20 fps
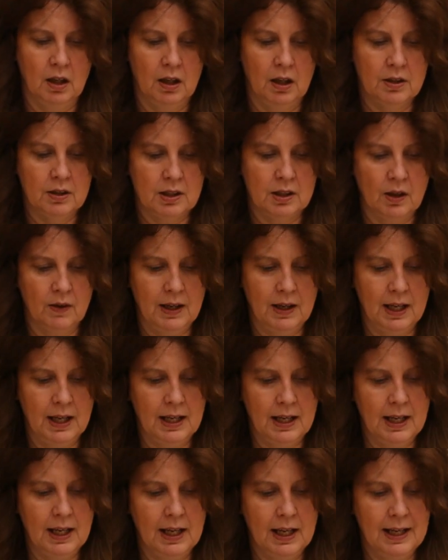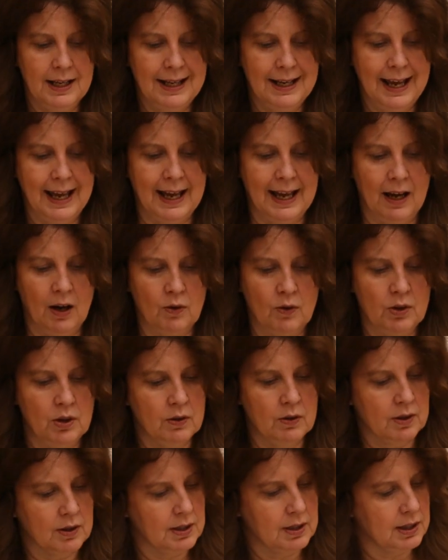So in here now
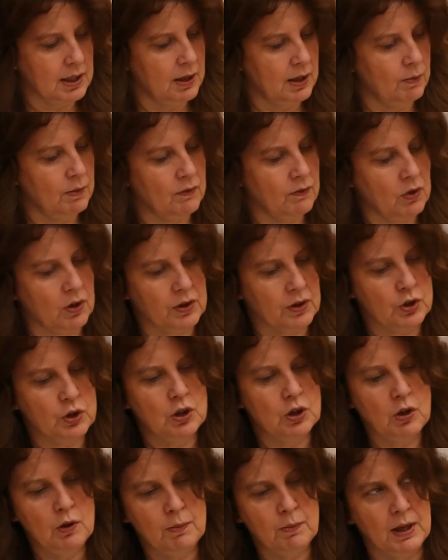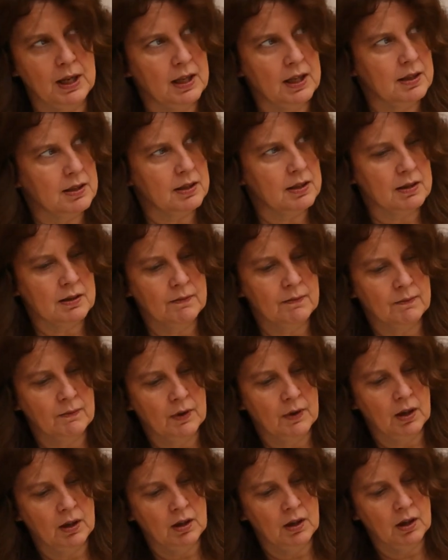you can see we've got the 2 bits
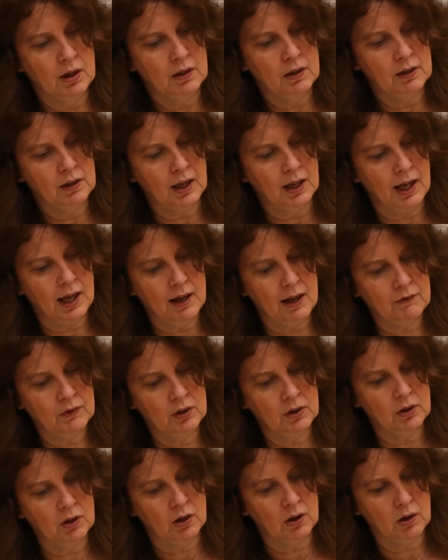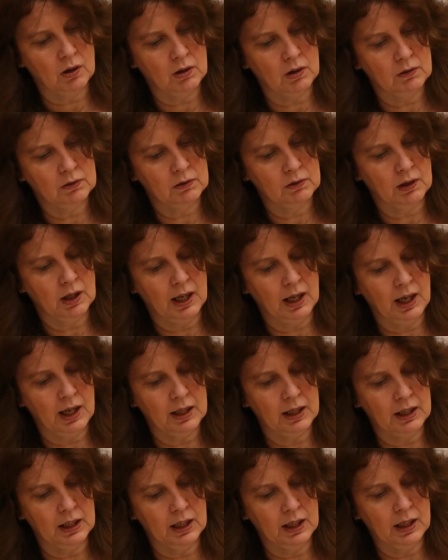that haven't got
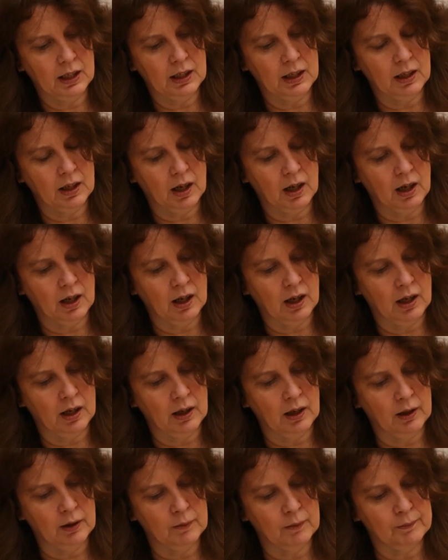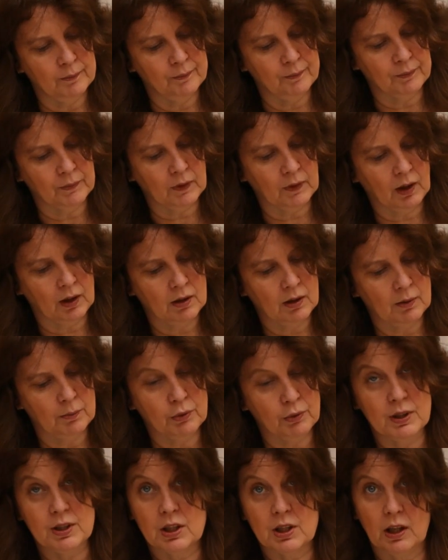any
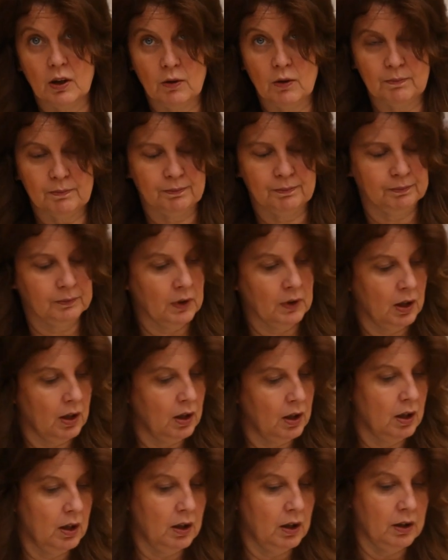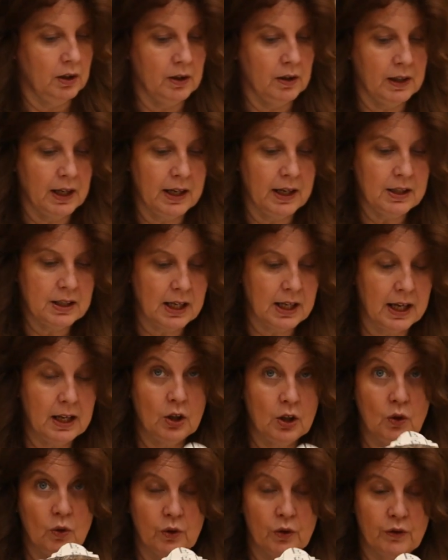printing on. You then
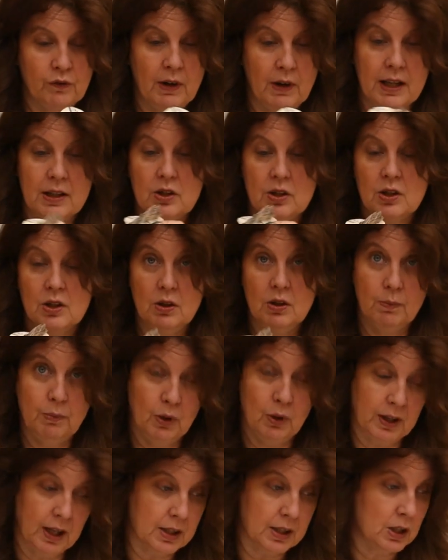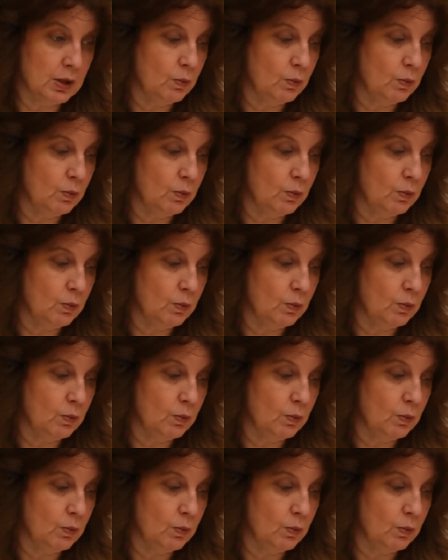take your thread, so you put that to